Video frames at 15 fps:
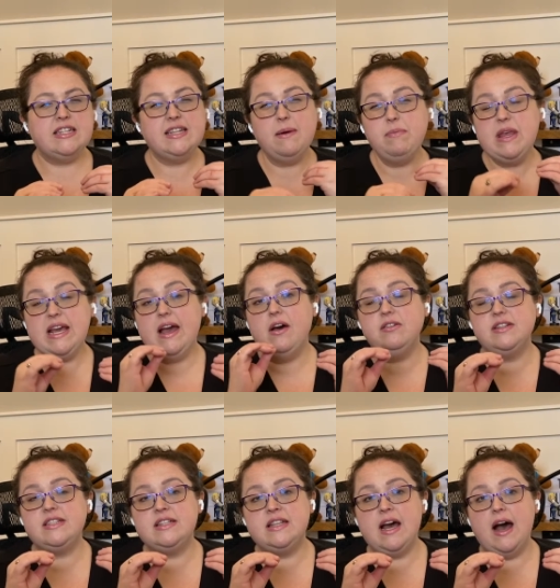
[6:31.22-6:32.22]
Something
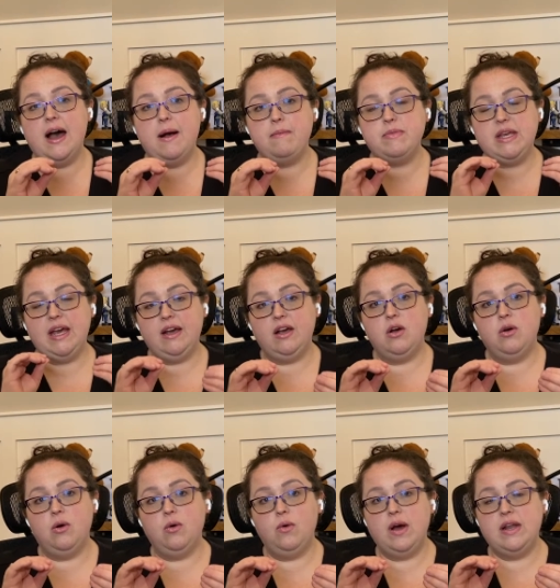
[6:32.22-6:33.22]
else um, the
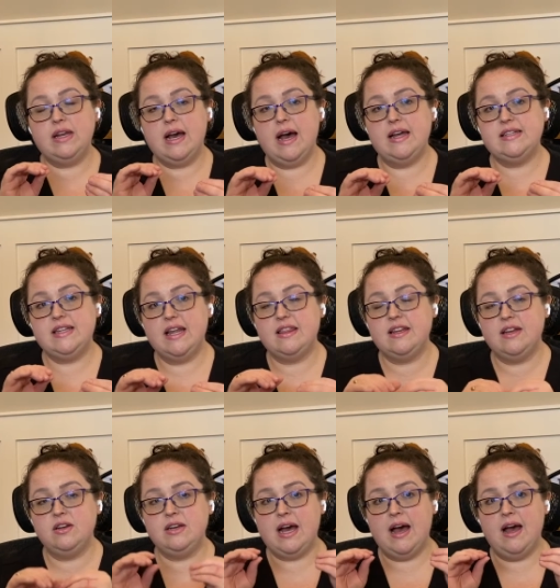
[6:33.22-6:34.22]
Eko
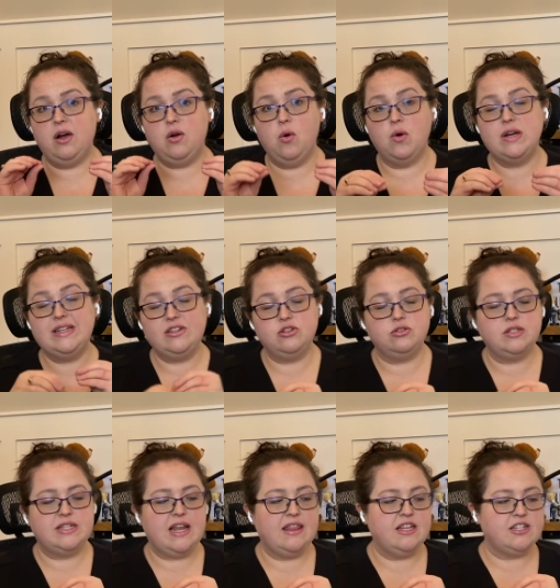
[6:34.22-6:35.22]
uh, Core uh, Digital
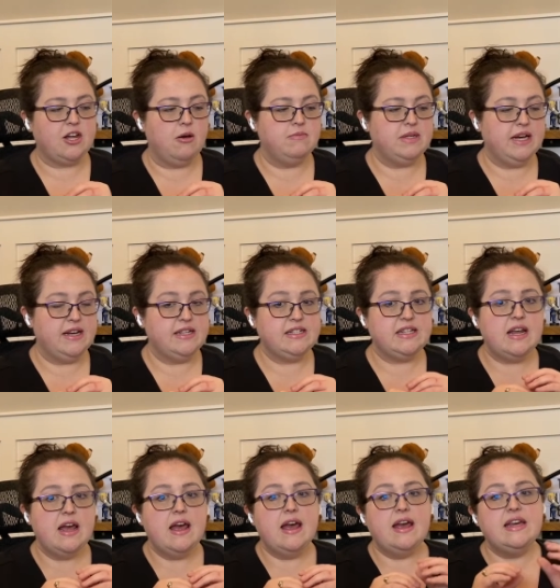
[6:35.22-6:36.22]
Stethoscope does
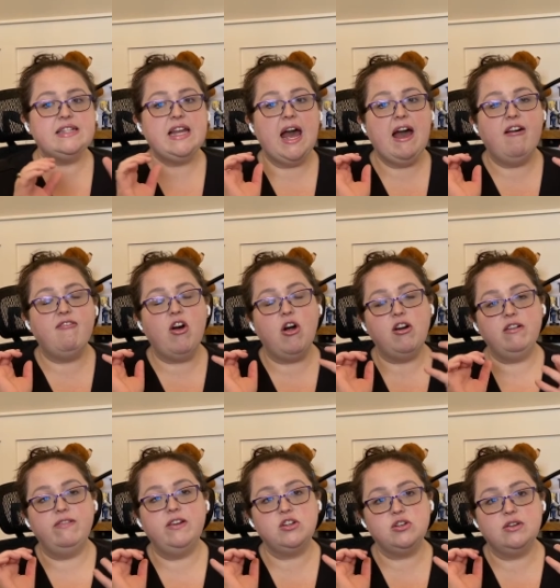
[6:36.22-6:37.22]
is have
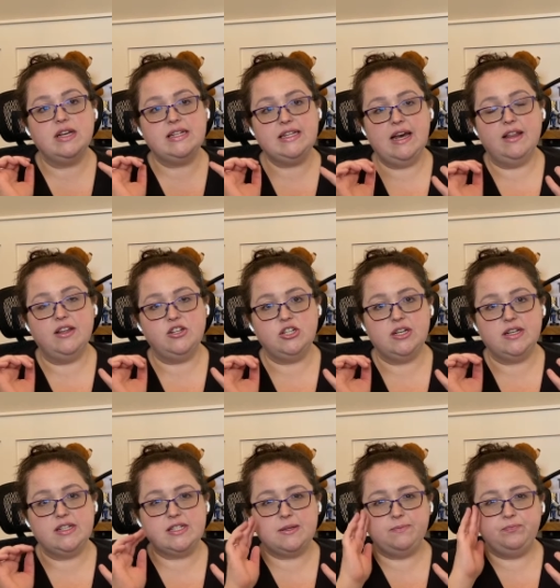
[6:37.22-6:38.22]
artificial intelligence.